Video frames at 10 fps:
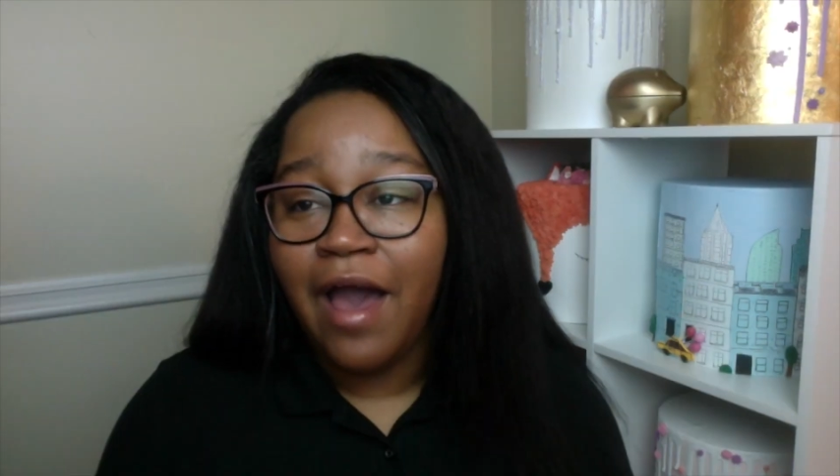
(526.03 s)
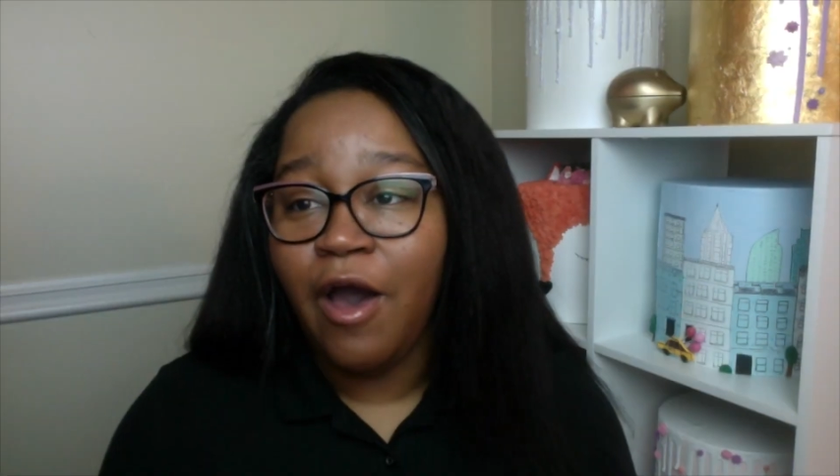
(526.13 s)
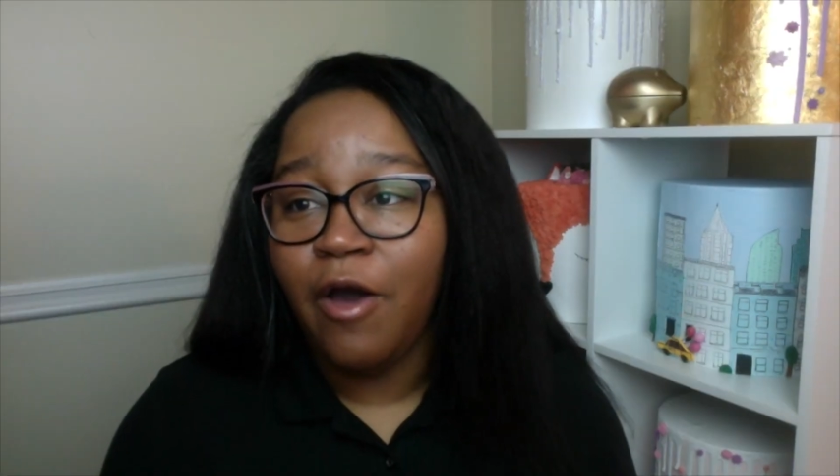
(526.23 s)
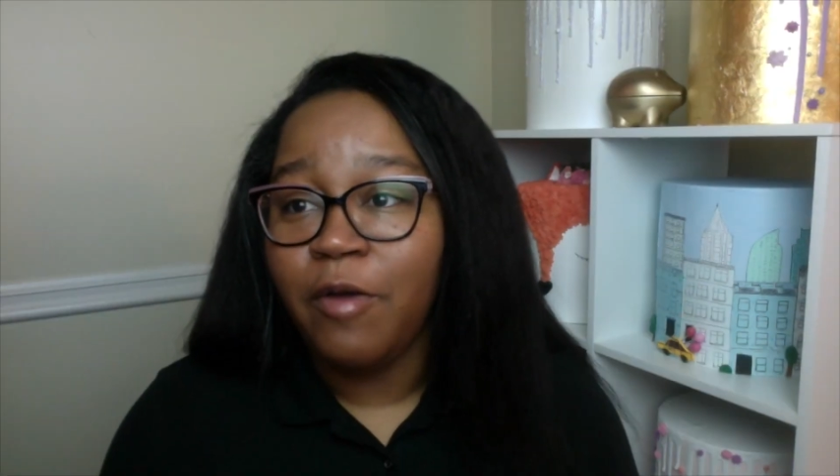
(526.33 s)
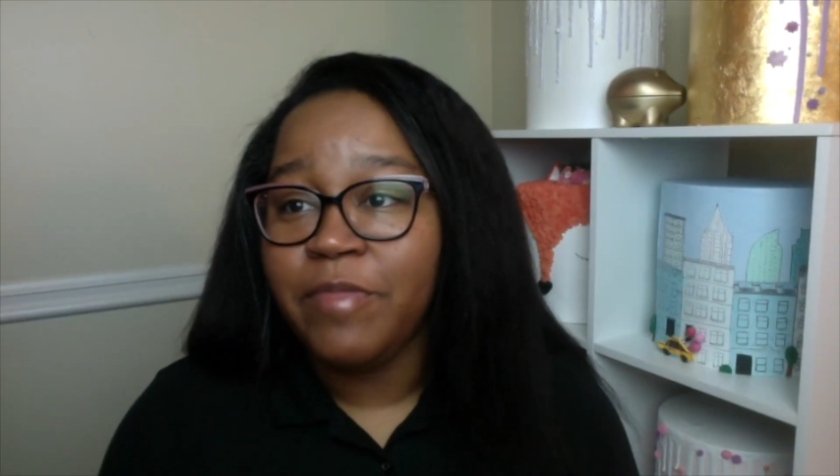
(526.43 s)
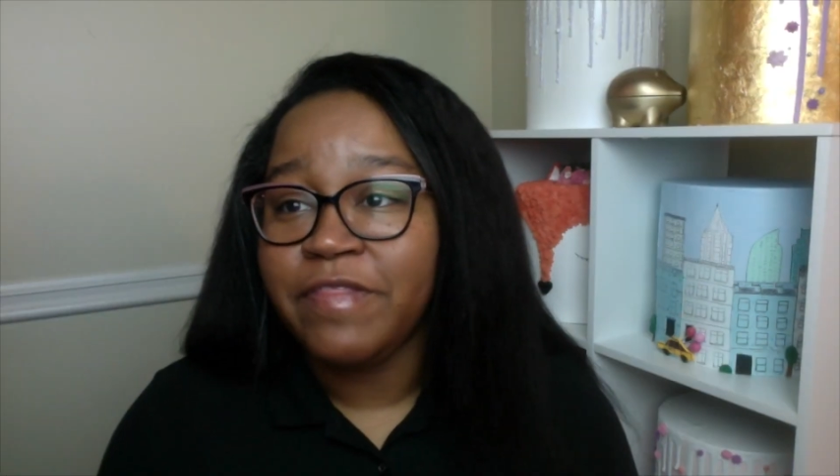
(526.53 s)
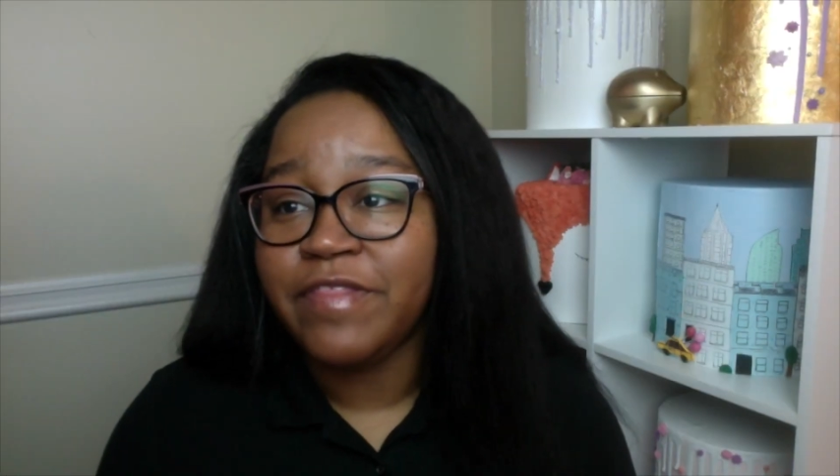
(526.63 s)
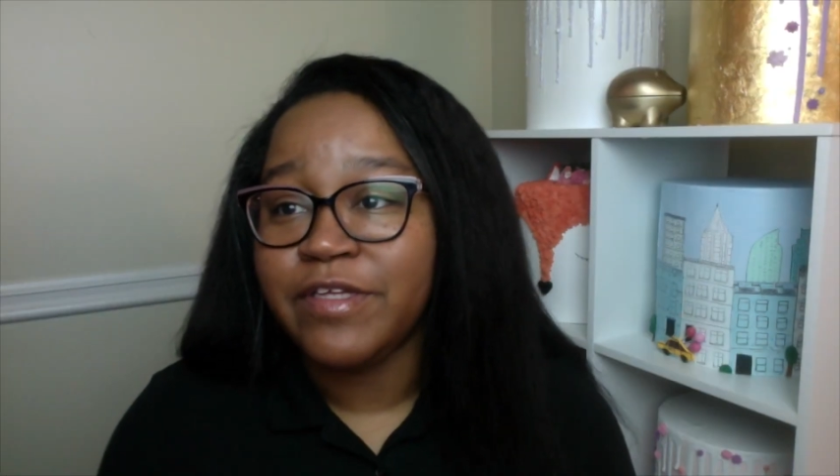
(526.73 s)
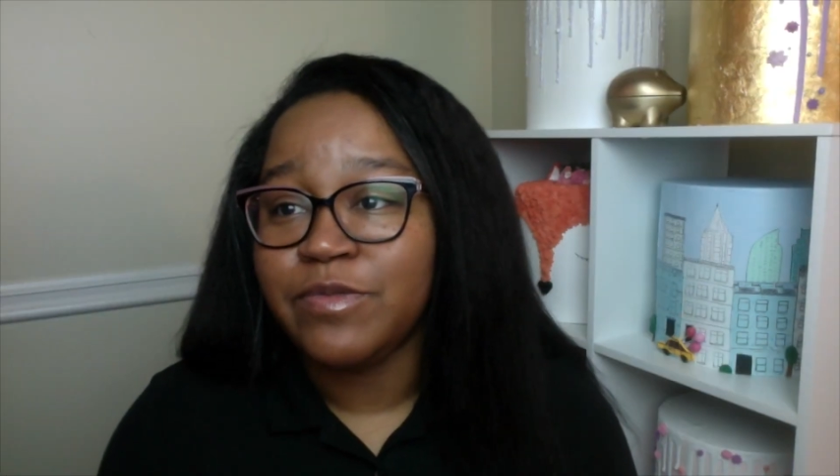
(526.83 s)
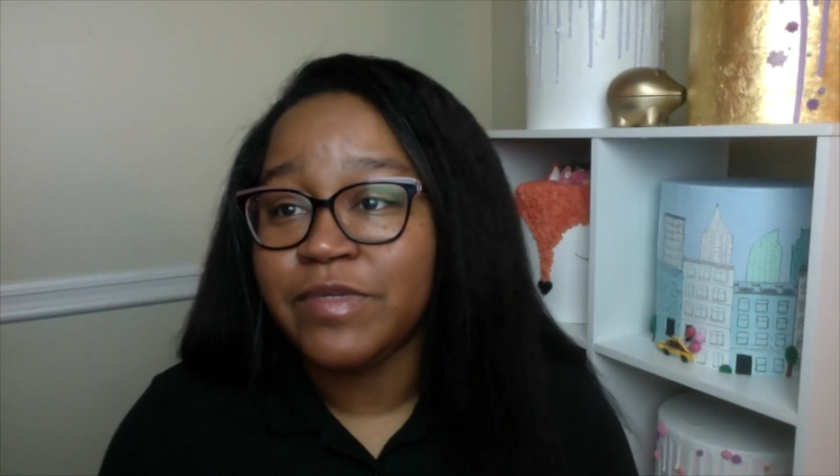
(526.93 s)
I hope that
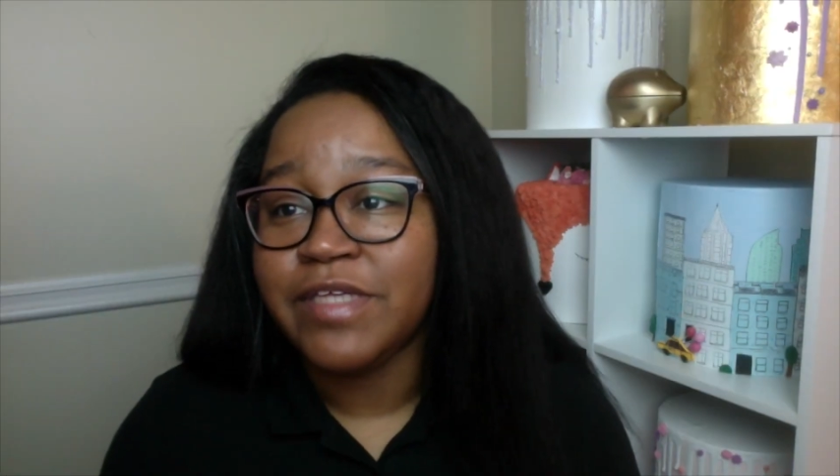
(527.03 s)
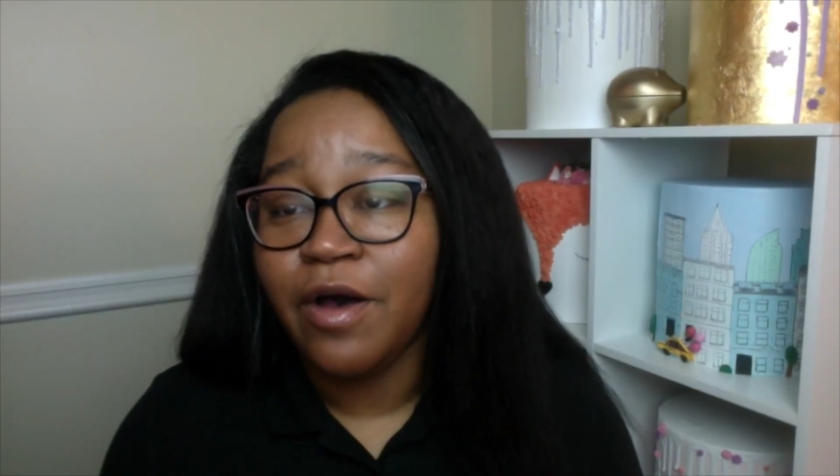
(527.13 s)
this was